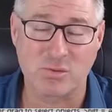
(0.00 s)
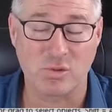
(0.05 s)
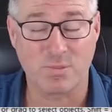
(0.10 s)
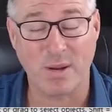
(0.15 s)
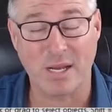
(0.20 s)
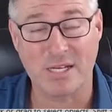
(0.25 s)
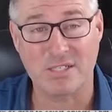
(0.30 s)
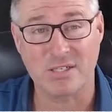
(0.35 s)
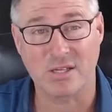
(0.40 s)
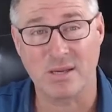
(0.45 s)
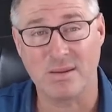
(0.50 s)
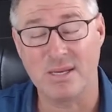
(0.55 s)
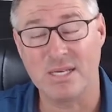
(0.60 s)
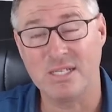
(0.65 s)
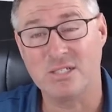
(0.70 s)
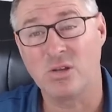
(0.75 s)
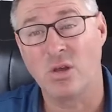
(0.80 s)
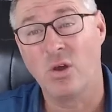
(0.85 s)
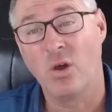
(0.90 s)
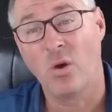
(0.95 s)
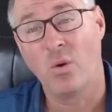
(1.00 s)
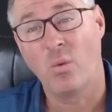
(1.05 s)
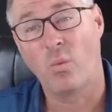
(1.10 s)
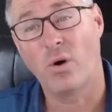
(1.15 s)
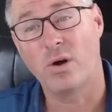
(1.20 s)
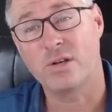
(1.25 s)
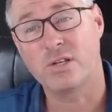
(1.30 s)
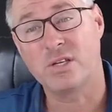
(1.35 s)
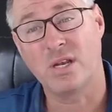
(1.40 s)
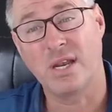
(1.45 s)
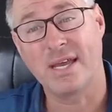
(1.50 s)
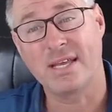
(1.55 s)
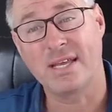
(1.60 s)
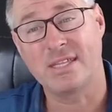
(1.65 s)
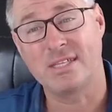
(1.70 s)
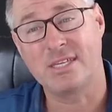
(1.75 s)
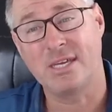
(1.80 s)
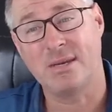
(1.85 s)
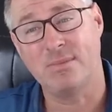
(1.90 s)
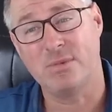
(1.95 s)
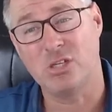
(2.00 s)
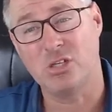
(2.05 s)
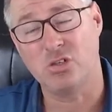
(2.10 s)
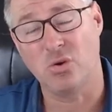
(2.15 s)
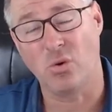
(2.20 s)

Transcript: which basically means what length of timber did